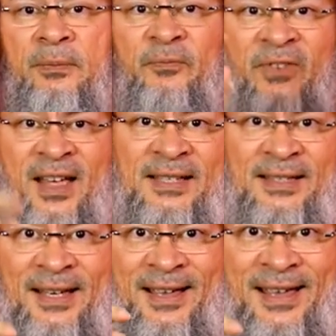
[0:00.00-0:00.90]

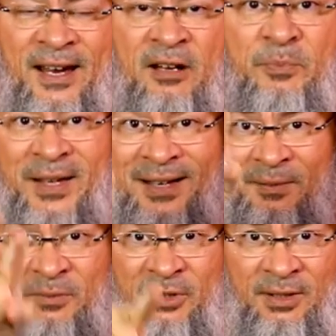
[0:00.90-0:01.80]
fasting here
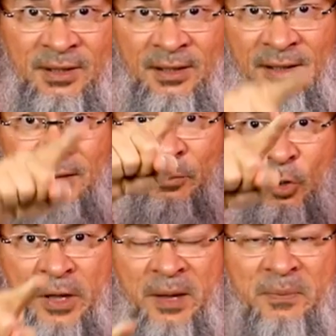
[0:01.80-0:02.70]
becomes
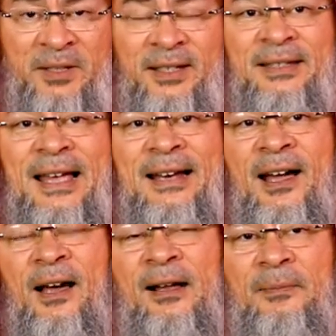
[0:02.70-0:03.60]
prohibited and
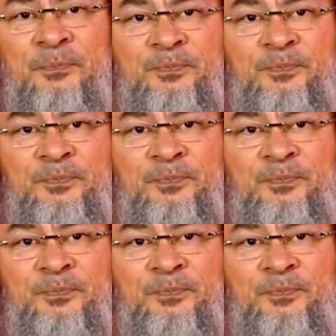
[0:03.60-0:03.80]
haram.